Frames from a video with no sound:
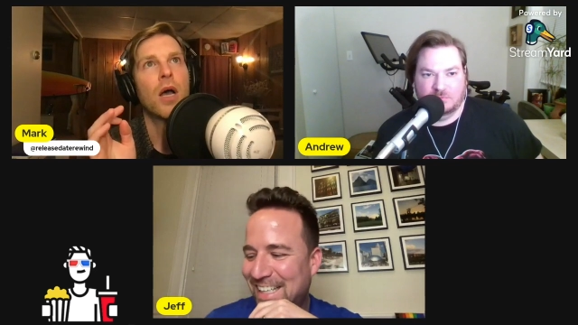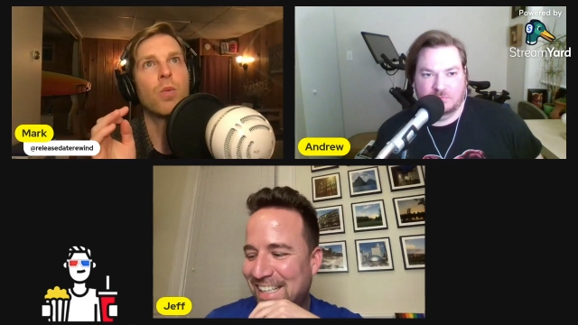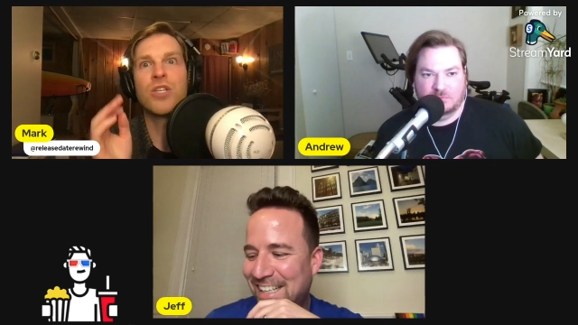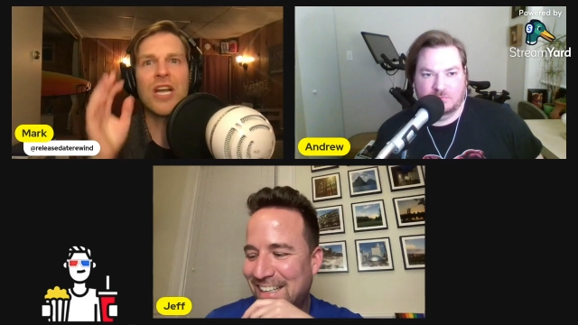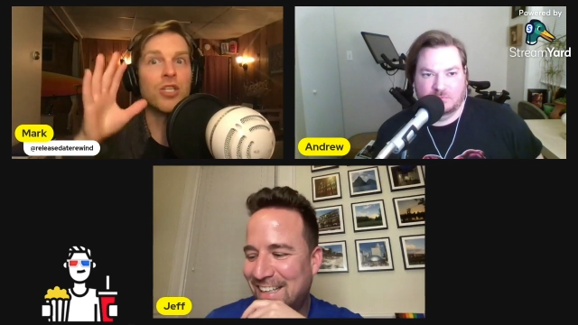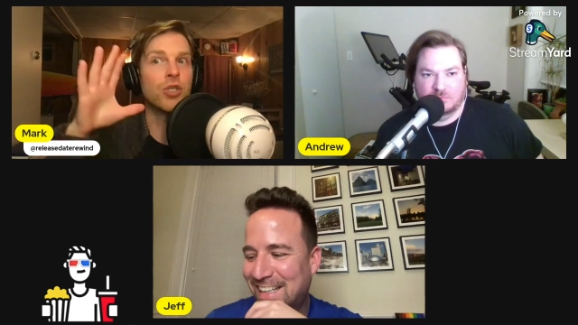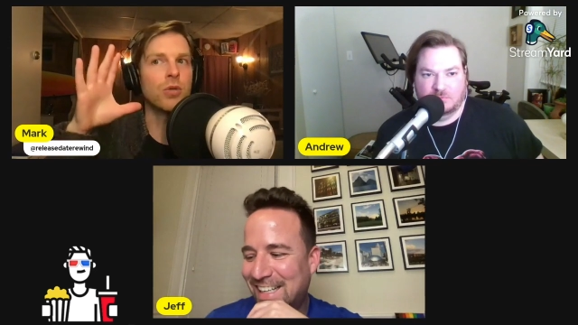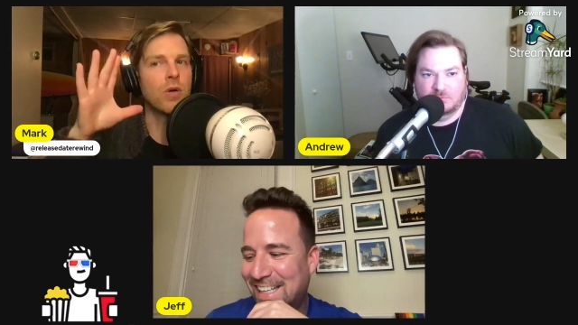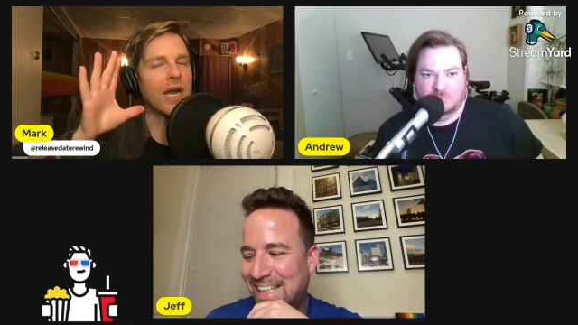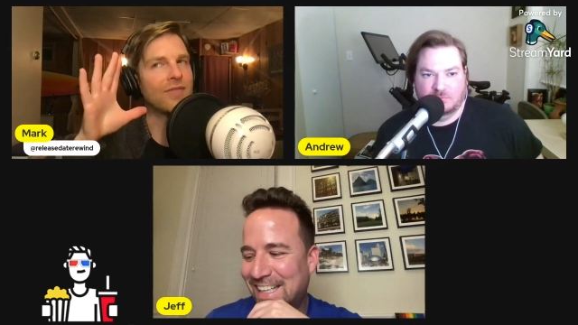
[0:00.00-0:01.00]
Speaker 1: which I
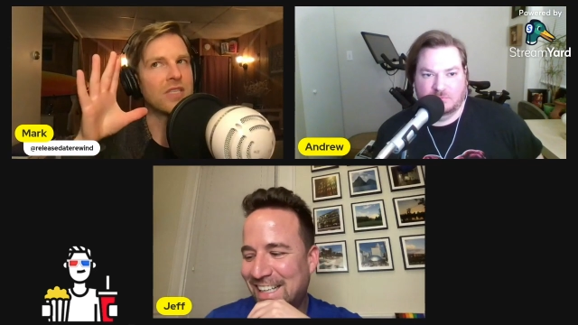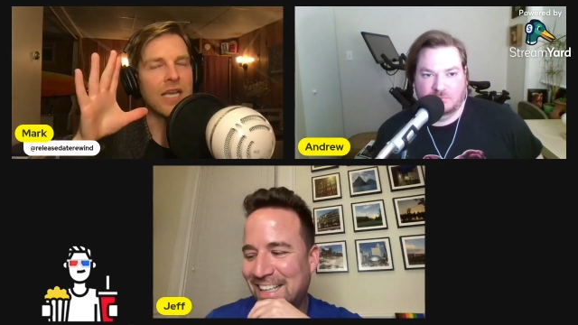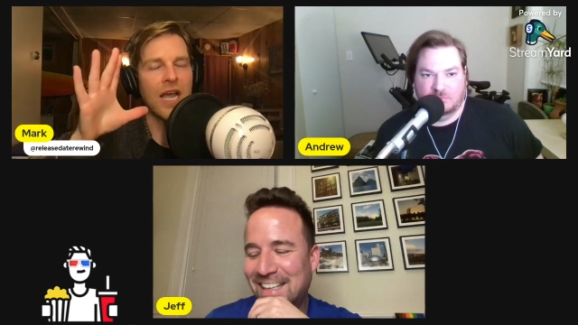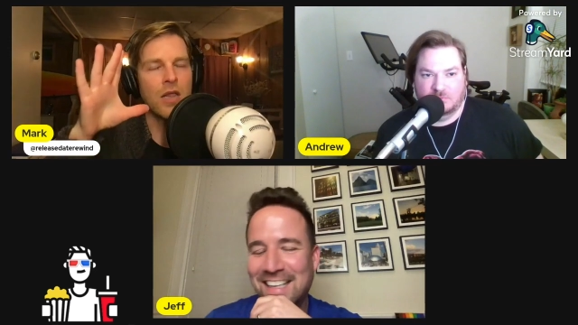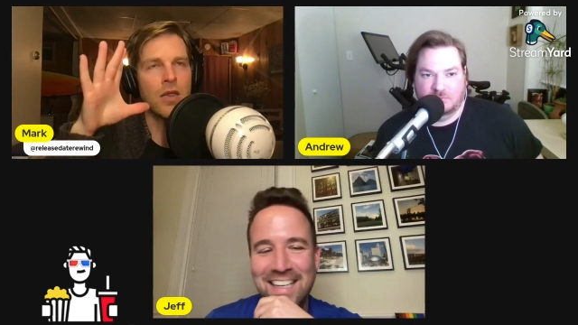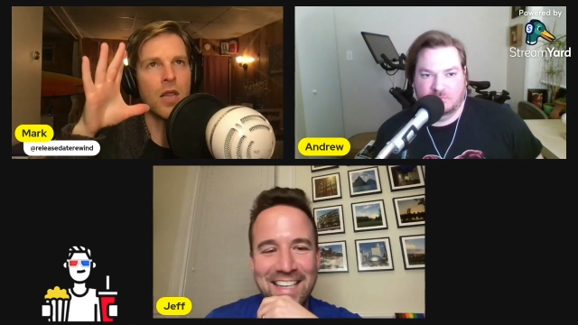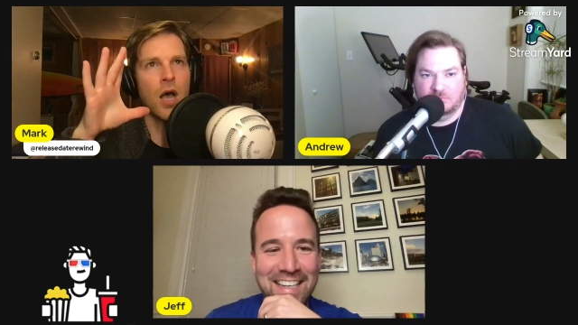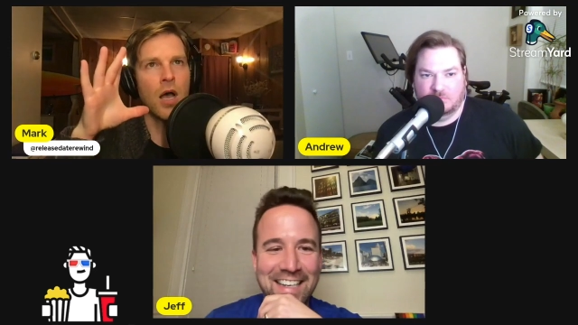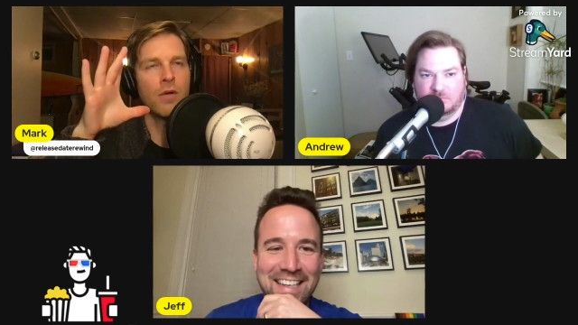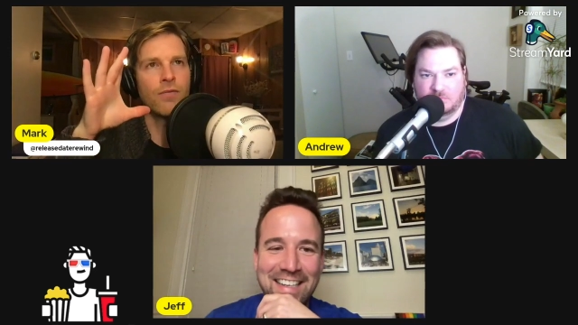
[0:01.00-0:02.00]
do, I have to say, I
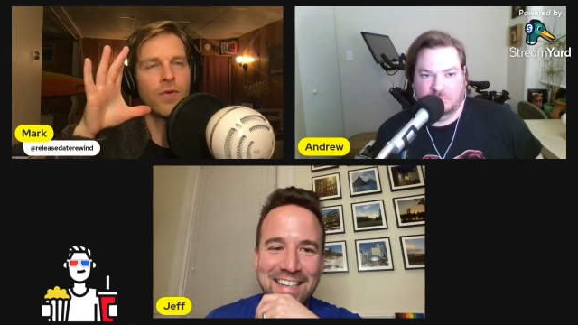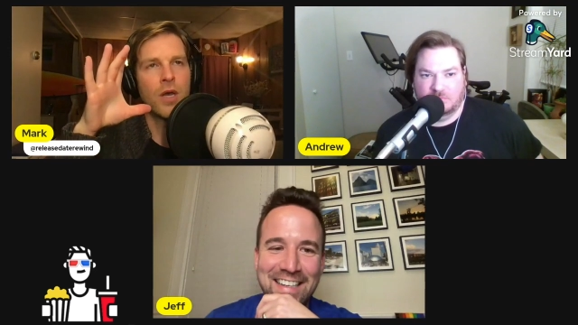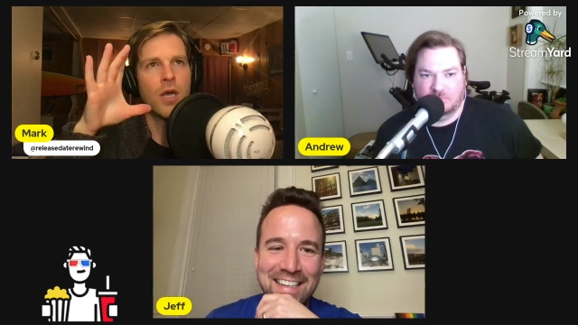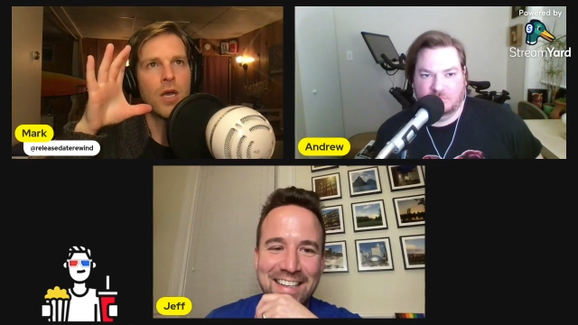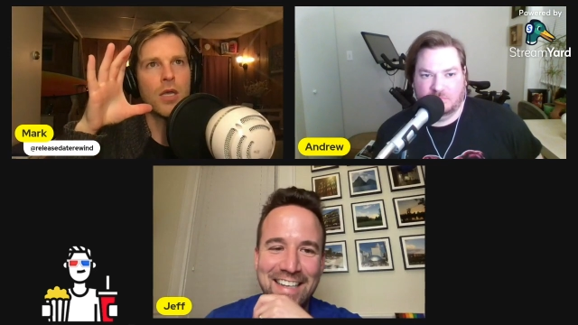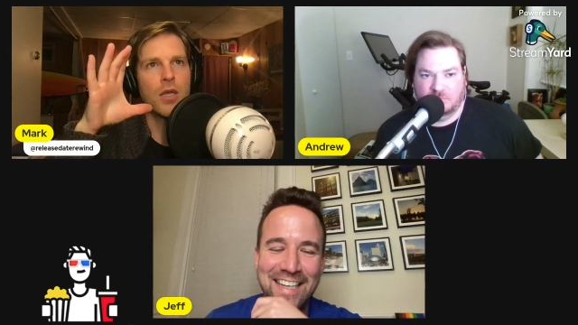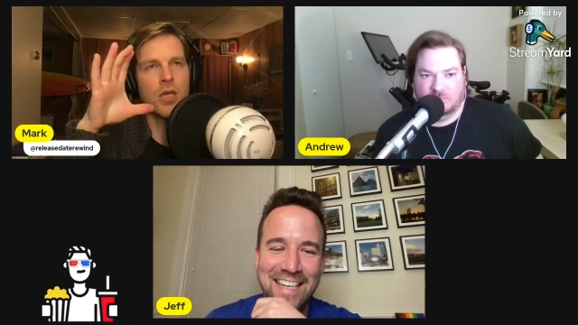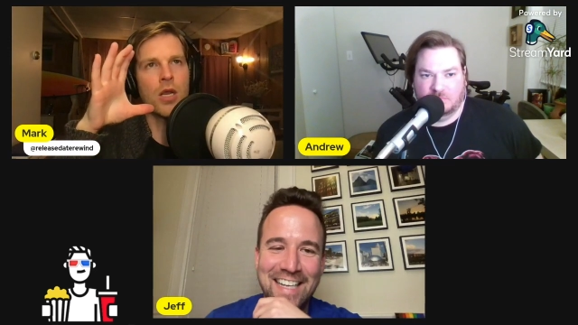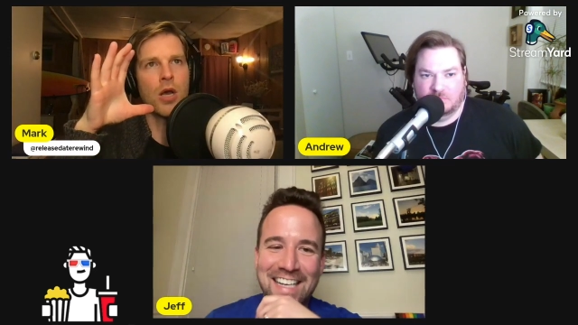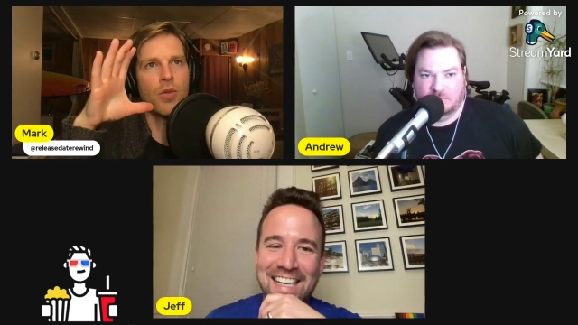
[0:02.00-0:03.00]
love,
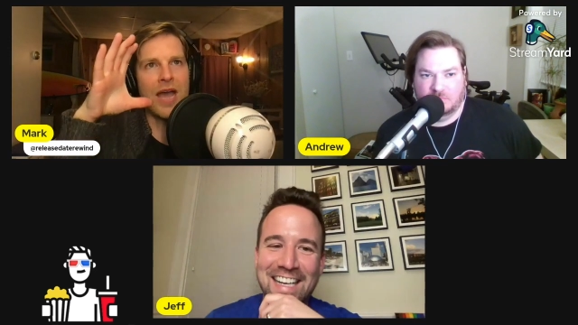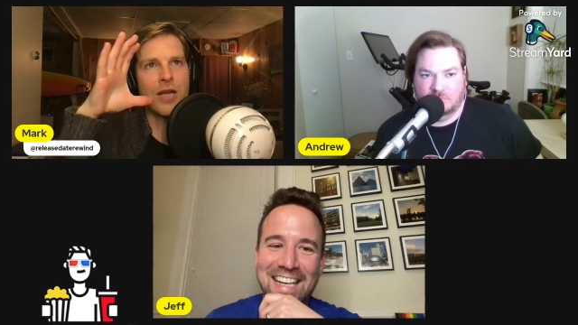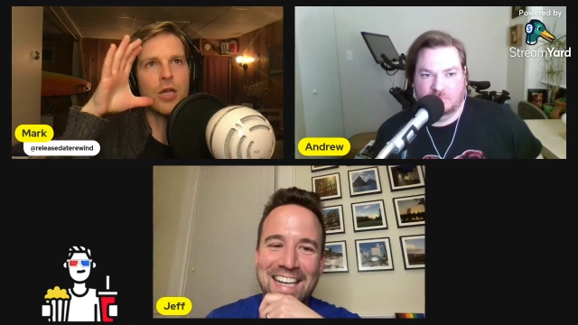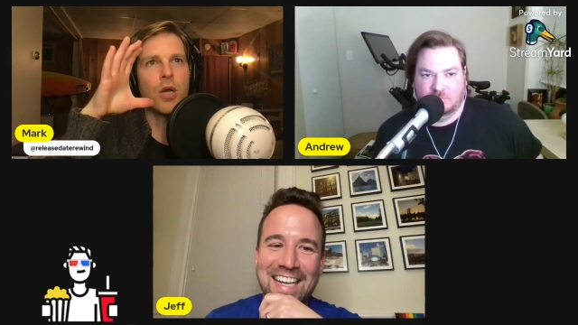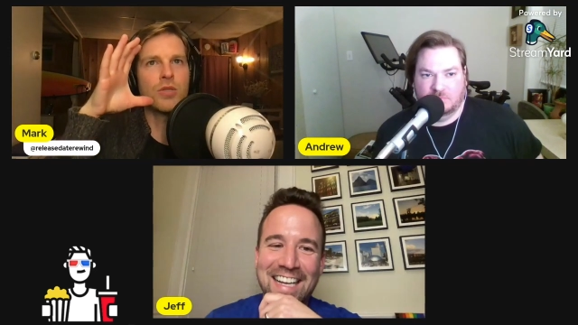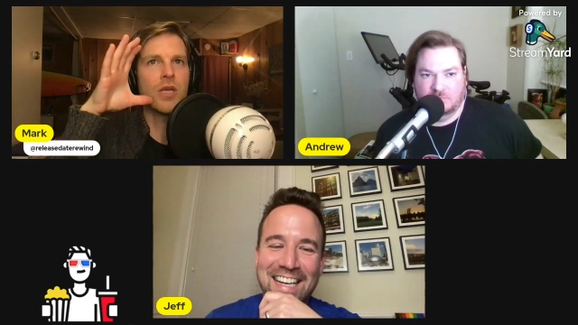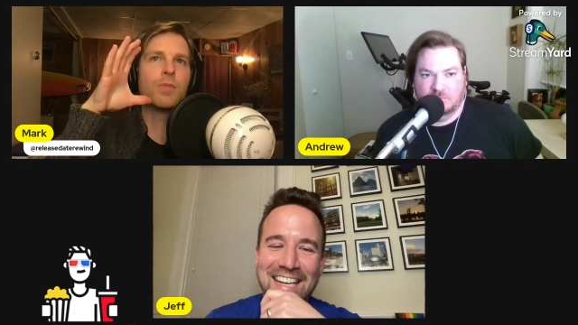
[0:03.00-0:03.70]
you know, that close up